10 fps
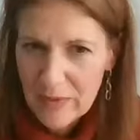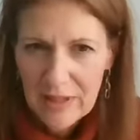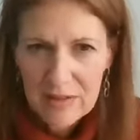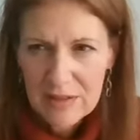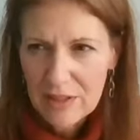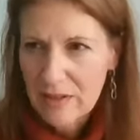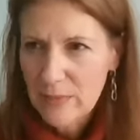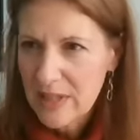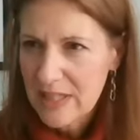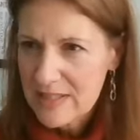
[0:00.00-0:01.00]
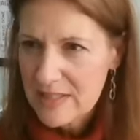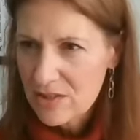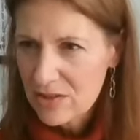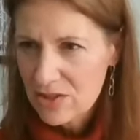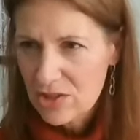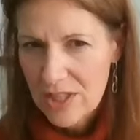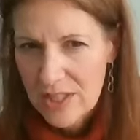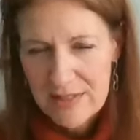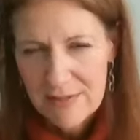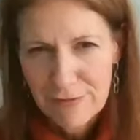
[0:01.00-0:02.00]
Well, you know what, since you're
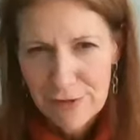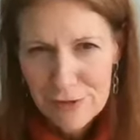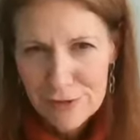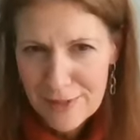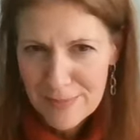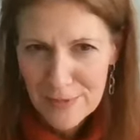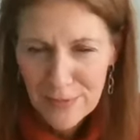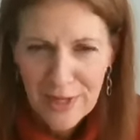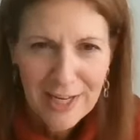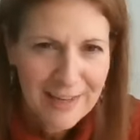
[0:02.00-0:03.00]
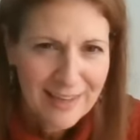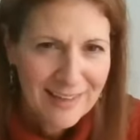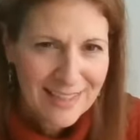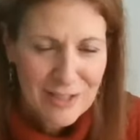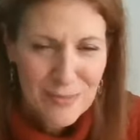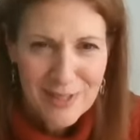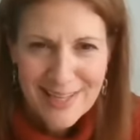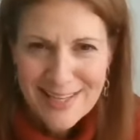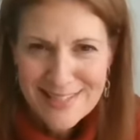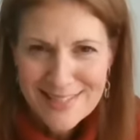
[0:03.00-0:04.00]
just a few steps away, we
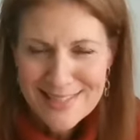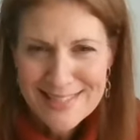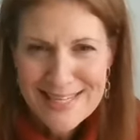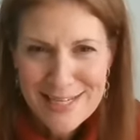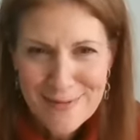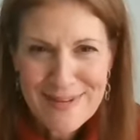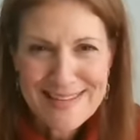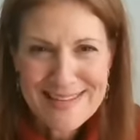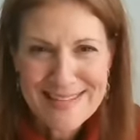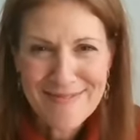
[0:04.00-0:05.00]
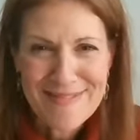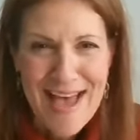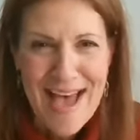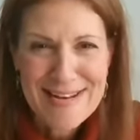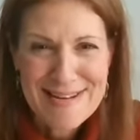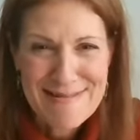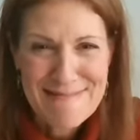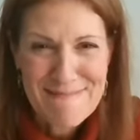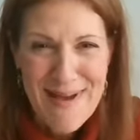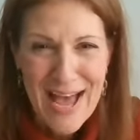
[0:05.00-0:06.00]
get a sneak peek of that
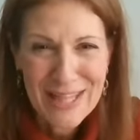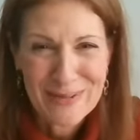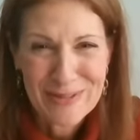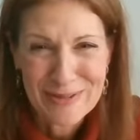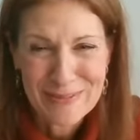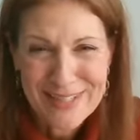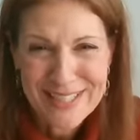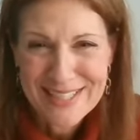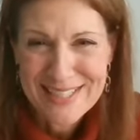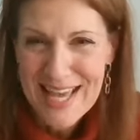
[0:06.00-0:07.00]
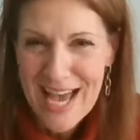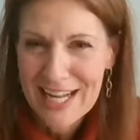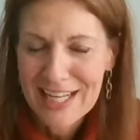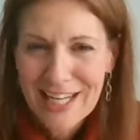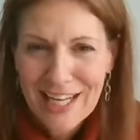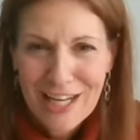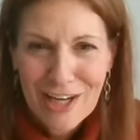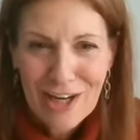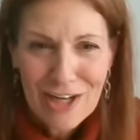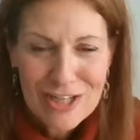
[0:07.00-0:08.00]
bathroom, because that
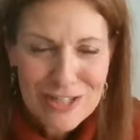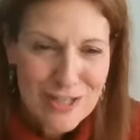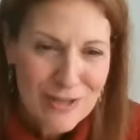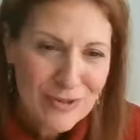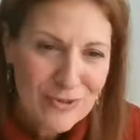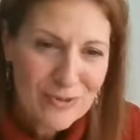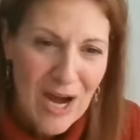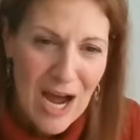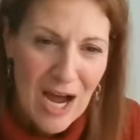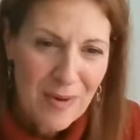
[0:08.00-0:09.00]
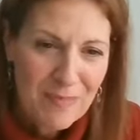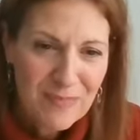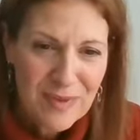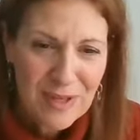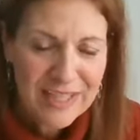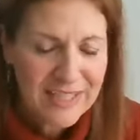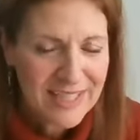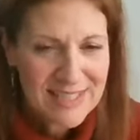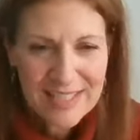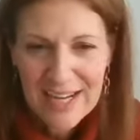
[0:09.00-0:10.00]
also,
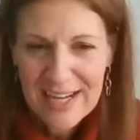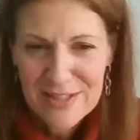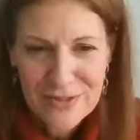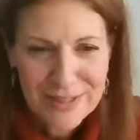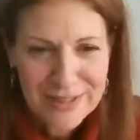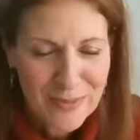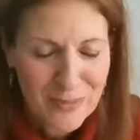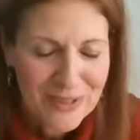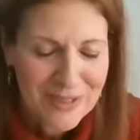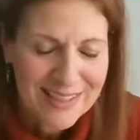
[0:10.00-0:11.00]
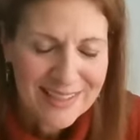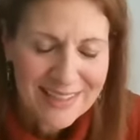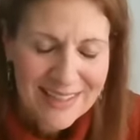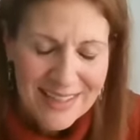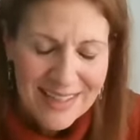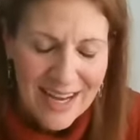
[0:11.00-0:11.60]
unless the guys are in there working,